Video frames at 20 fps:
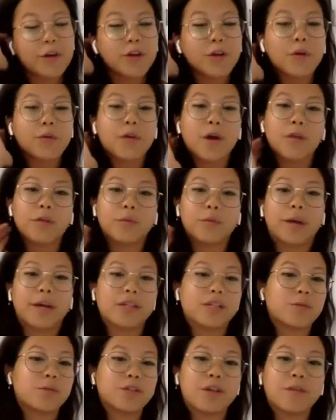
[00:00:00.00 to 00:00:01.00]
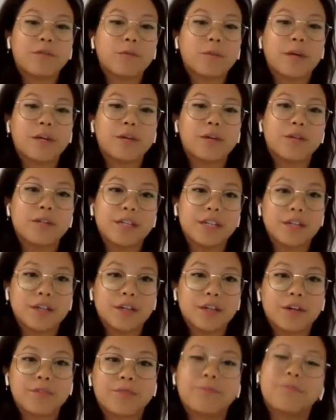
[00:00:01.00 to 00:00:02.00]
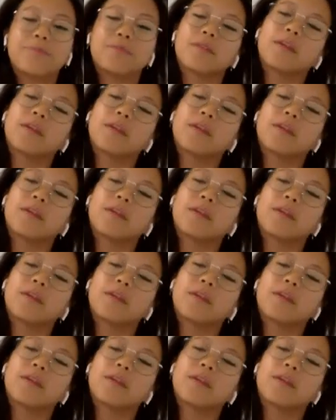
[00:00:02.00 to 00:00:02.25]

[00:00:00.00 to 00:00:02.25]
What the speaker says: And we're going to go the other way. So whichever way you didn't go.